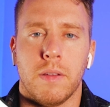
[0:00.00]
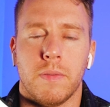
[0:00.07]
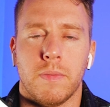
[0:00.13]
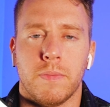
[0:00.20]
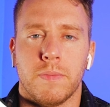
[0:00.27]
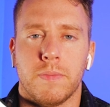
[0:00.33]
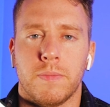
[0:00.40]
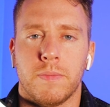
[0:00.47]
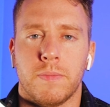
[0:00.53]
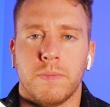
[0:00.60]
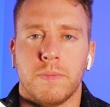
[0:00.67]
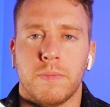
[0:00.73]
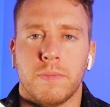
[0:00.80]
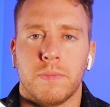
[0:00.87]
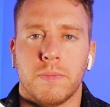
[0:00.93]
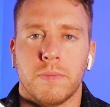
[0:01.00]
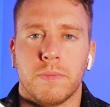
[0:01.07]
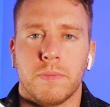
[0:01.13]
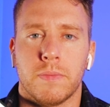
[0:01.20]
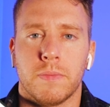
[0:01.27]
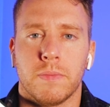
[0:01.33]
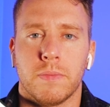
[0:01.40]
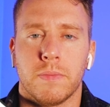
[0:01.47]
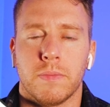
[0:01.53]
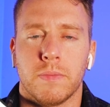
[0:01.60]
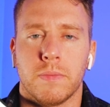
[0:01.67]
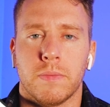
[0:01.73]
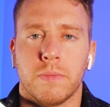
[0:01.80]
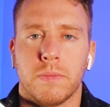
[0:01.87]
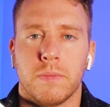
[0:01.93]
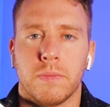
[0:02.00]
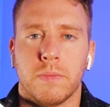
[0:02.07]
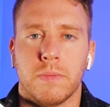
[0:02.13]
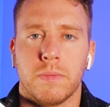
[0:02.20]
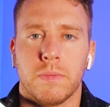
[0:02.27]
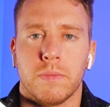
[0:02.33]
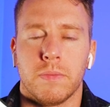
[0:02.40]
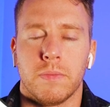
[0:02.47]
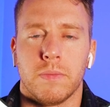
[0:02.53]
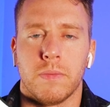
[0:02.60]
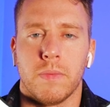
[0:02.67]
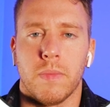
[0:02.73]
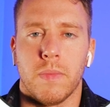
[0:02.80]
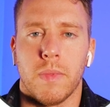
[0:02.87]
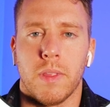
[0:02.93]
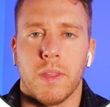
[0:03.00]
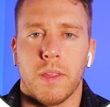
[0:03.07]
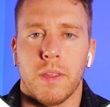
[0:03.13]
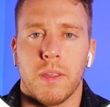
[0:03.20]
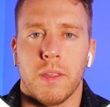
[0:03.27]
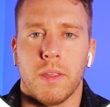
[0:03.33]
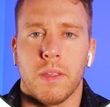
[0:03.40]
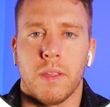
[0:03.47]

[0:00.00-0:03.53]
No one is speaking in this clip.